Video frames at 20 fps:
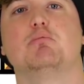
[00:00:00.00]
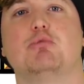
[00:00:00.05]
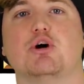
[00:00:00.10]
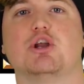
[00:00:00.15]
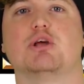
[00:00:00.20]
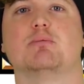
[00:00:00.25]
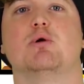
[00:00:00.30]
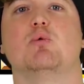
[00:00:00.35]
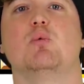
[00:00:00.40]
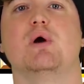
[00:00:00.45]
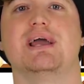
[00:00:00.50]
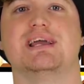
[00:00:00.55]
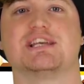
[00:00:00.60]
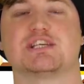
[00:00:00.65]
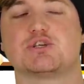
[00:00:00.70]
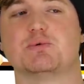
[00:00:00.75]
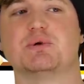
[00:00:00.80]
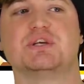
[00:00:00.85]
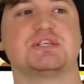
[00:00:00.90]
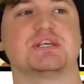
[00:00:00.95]
put him away,
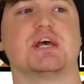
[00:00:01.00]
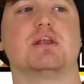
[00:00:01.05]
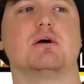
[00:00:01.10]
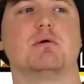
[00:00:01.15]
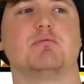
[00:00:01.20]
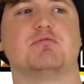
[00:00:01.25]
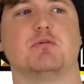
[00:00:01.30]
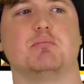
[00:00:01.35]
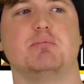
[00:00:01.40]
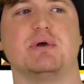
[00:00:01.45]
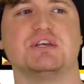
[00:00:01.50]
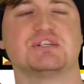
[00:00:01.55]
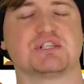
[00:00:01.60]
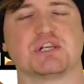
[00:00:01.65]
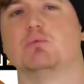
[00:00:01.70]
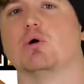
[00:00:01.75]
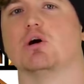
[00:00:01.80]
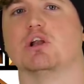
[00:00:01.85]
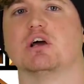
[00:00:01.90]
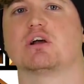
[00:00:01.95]
so he set up for basically
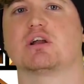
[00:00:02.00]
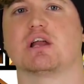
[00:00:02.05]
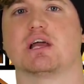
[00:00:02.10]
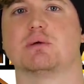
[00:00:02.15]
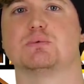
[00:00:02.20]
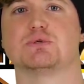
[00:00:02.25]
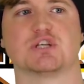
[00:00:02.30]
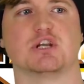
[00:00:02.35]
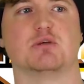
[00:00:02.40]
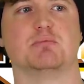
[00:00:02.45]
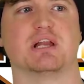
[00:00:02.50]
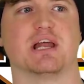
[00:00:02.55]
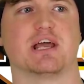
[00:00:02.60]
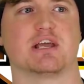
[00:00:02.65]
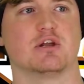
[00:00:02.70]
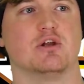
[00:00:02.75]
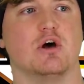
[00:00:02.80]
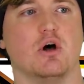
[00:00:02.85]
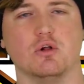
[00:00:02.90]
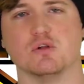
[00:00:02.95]
what looked like it was going to be like
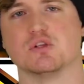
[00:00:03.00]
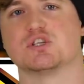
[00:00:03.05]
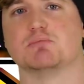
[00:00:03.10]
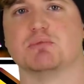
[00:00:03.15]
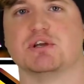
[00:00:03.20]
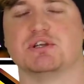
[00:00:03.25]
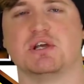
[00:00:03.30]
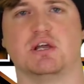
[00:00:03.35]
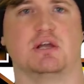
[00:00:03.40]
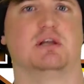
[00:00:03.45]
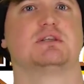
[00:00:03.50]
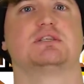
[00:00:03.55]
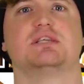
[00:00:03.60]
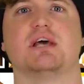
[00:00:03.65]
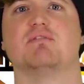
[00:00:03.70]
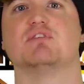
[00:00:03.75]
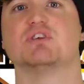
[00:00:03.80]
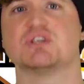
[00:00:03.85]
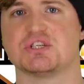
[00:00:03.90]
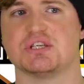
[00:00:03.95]
an ultimate
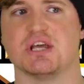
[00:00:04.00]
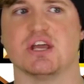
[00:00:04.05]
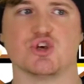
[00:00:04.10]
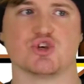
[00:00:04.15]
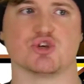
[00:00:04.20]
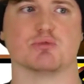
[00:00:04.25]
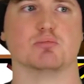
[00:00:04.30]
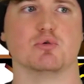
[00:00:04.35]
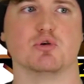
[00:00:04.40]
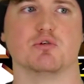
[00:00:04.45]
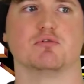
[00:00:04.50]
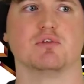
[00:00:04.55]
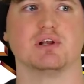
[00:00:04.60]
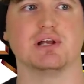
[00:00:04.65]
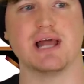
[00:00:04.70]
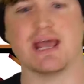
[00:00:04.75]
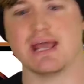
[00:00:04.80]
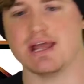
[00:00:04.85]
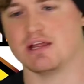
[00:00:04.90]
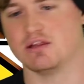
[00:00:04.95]
devastation move,
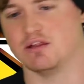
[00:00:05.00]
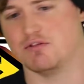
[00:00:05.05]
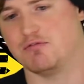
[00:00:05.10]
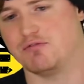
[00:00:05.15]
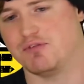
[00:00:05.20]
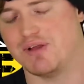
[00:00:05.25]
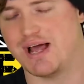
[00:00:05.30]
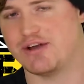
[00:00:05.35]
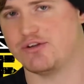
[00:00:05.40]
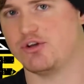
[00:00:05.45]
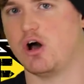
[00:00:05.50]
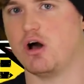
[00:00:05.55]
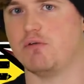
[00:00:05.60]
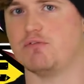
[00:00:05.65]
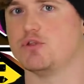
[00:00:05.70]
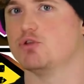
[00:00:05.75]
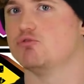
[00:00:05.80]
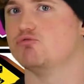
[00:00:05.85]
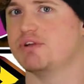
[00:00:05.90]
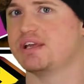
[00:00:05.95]
laying the flat half
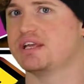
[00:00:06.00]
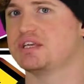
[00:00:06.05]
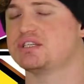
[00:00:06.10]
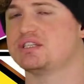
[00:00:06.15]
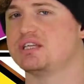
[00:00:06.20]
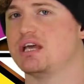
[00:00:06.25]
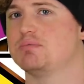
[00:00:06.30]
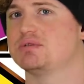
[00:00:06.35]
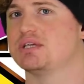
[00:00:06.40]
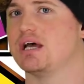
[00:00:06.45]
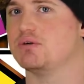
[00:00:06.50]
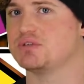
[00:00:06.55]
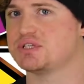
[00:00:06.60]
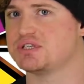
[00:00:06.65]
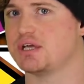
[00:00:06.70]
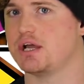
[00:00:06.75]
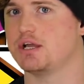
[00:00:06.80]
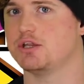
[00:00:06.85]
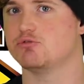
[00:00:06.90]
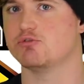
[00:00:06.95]
of the ring steps
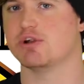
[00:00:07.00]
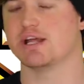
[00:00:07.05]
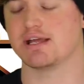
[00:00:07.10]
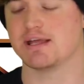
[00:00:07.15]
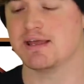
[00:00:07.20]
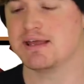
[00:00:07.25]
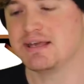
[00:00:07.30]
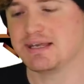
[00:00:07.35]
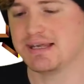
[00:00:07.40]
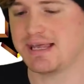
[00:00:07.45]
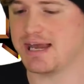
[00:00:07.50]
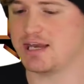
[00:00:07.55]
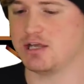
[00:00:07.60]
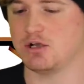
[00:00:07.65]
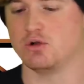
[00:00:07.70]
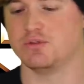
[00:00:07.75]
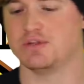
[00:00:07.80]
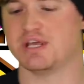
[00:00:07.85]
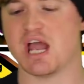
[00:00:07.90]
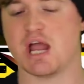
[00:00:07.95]
outside the ring, getting
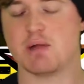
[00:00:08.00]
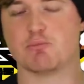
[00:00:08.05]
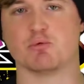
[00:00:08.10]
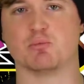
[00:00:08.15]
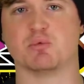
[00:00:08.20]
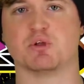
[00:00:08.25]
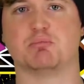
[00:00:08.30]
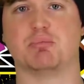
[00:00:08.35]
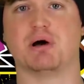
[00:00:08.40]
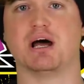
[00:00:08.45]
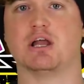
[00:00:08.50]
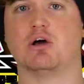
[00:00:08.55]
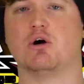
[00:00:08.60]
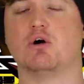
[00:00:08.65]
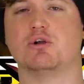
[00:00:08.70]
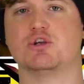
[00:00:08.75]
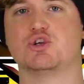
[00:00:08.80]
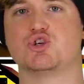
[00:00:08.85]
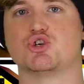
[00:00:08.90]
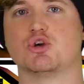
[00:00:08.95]
on the apron with Balor
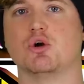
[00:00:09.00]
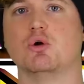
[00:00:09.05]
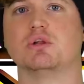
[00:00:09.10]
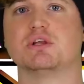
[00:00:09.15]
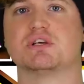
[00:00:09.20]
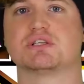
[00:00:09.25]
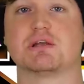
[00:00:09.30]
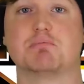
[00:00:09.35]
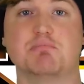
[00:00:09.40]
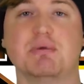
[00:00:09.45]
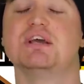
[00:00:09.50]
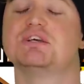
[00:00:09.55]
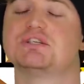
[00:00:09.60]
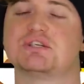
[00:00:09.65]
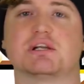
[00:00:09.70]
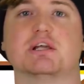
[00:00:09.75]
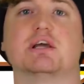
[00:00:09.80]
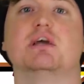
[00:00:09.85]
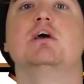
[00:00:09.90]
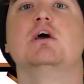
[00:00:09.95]
on his shoulders, and
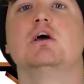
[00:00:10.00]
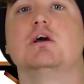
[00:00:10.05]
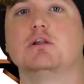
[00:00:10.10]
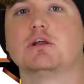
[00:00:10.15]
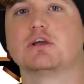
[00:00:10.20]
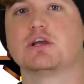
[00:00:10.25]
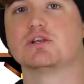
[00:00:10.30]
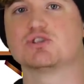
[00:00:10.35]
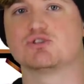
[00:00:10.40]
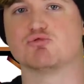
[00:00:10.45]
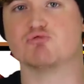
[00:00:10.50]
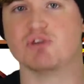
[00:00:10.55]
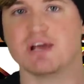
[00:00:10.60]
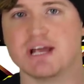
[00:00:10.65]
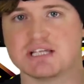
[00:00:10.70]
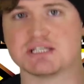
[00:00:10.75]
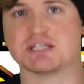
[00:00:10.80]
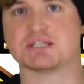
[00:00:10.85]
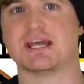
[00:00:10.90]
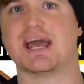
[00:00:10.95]
basically looking to
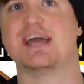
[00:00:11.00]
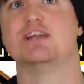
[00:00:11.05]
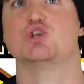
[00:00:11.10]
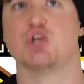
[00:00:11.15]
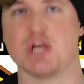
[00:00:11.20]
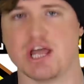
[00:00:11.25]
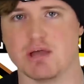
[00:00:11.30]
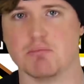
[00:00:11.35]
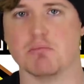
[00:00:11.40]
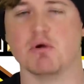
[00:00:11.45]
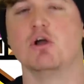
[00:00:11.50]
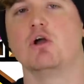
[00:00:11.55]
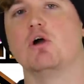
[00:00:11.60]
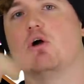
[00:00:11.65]
razor's edge him